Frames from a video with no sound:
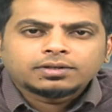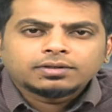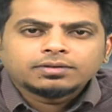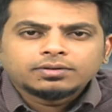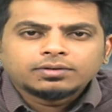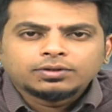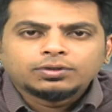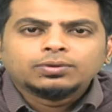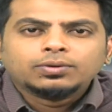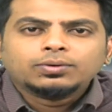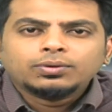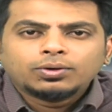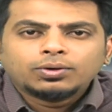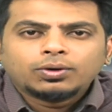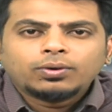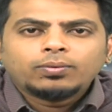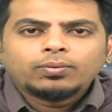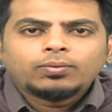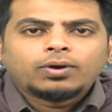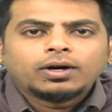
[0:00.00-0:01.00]
You know
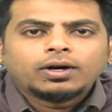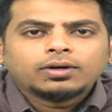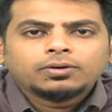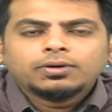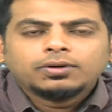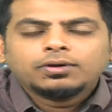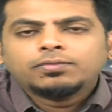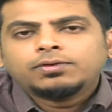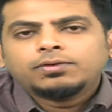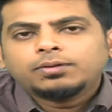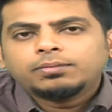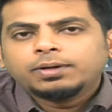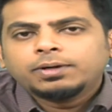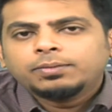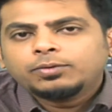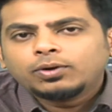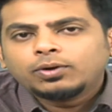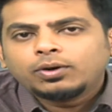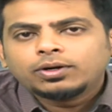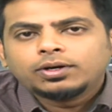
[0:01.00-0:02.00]
what uniform I'm
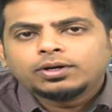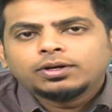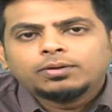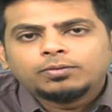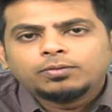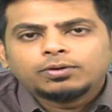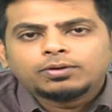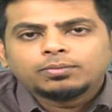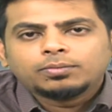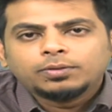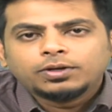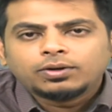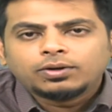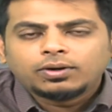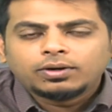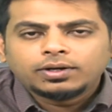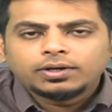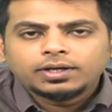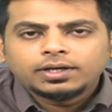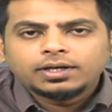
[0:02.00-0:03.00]
talking about. Meeku
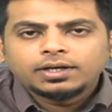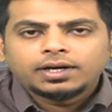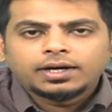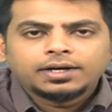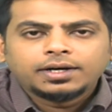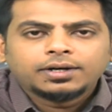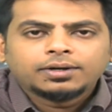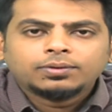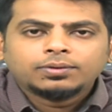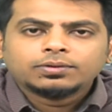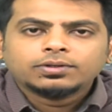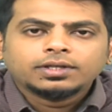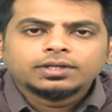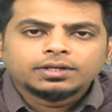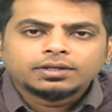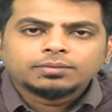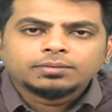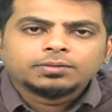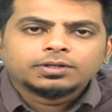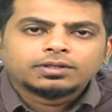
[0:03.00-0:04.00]
already idea undi.
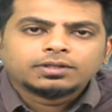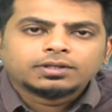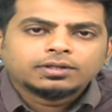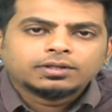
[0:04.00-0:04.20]
Meeku telusu